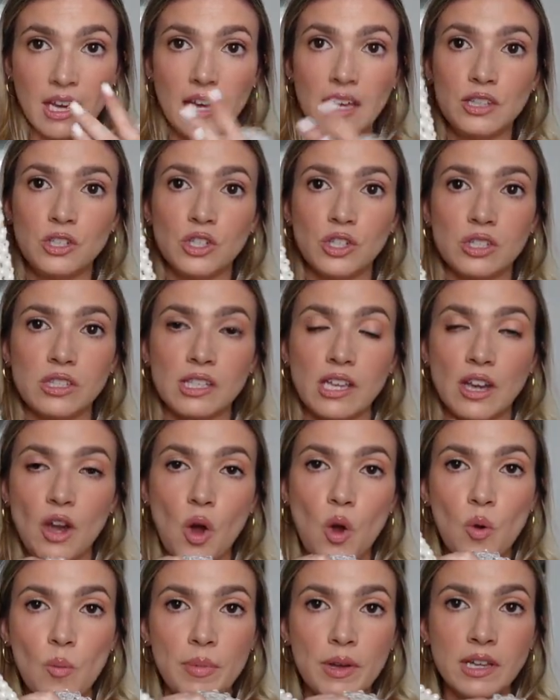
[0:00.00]
It's just like
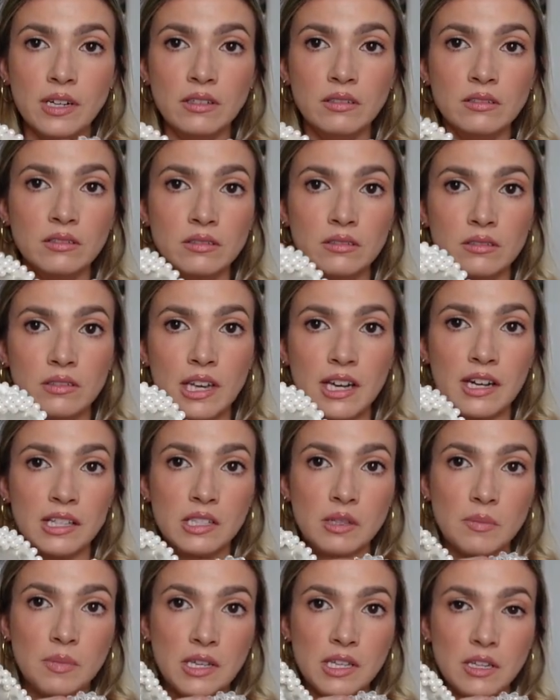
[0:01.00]
open and
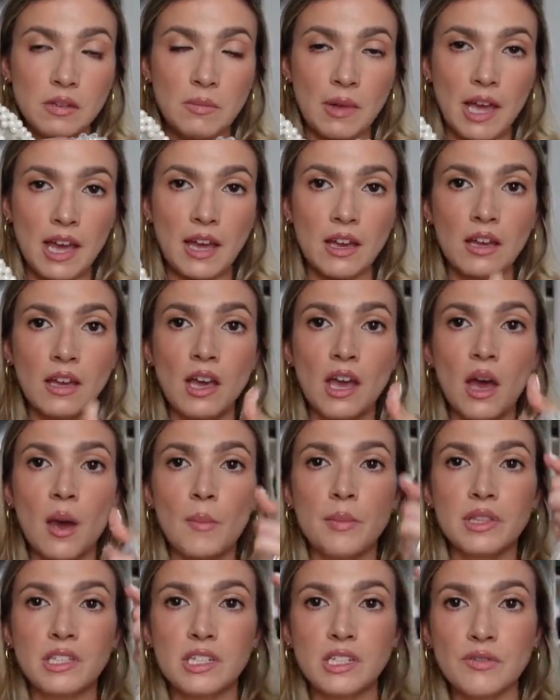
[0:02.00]
it's a beaded bag.
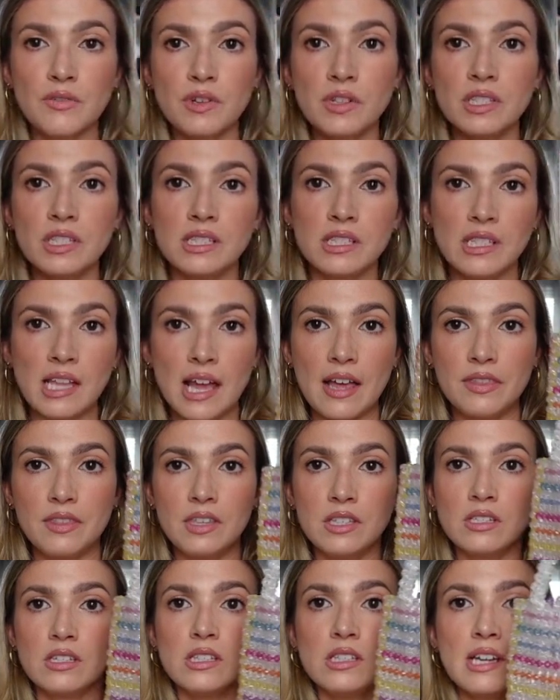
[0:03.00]
But the difference is that
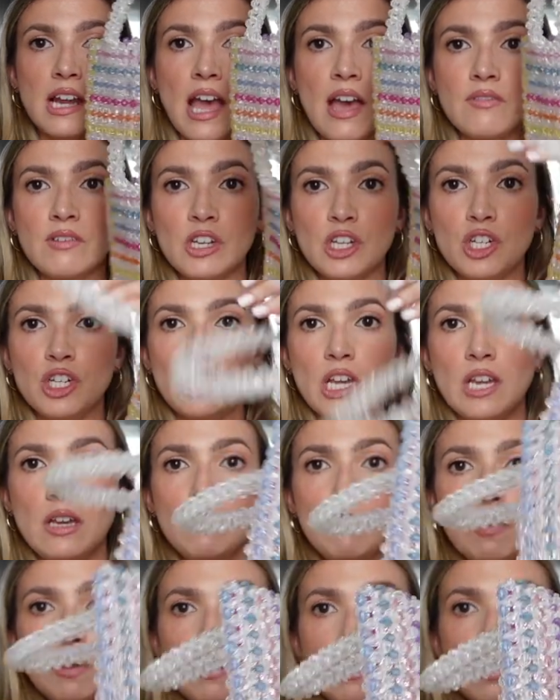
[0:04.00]
this doesn't have any
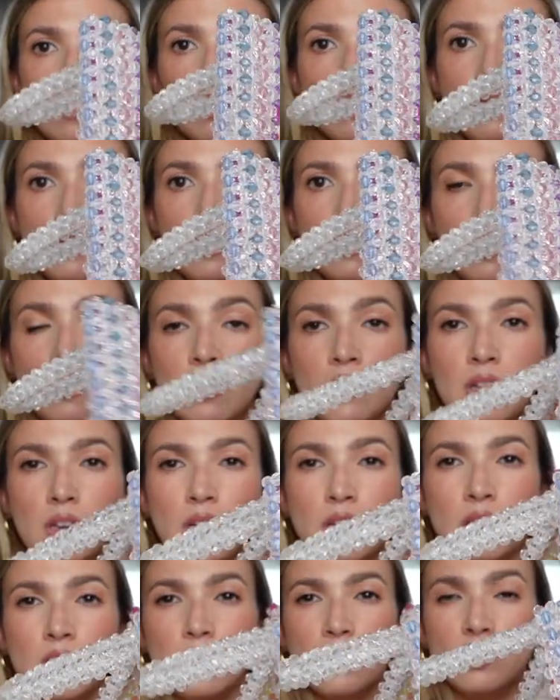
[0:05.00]
shape,
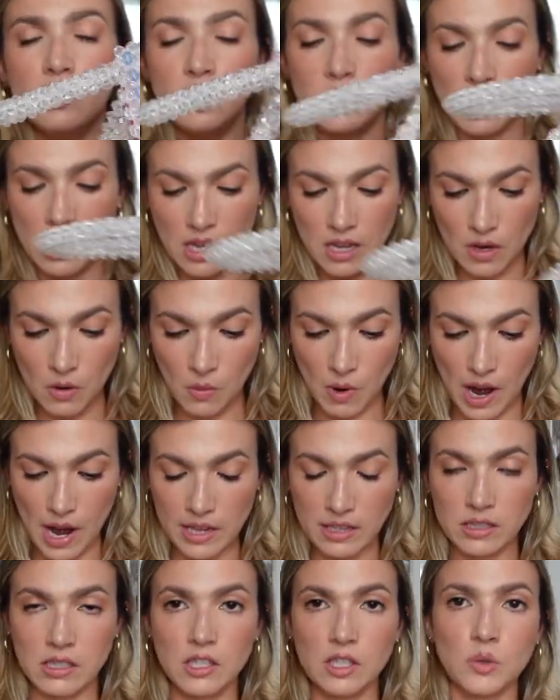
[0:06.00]
you see,
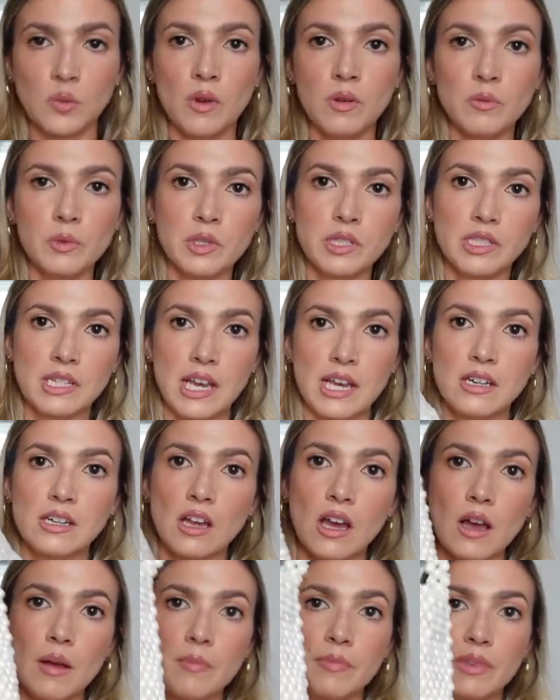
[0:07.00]
whereas this one will stand
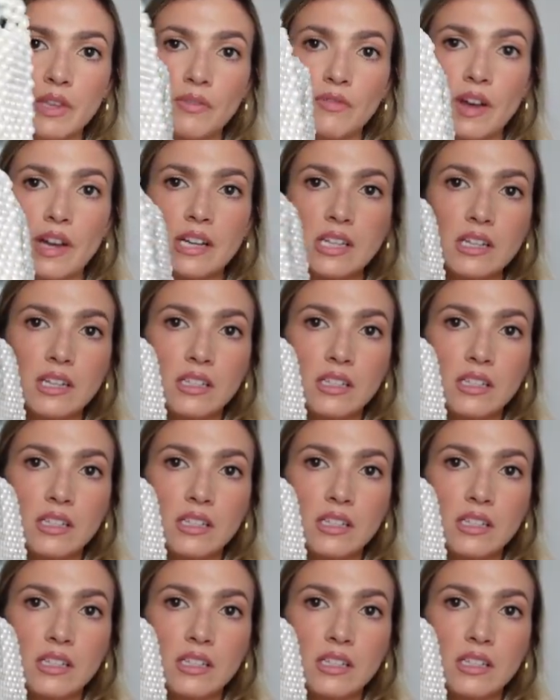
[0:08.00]
up if I need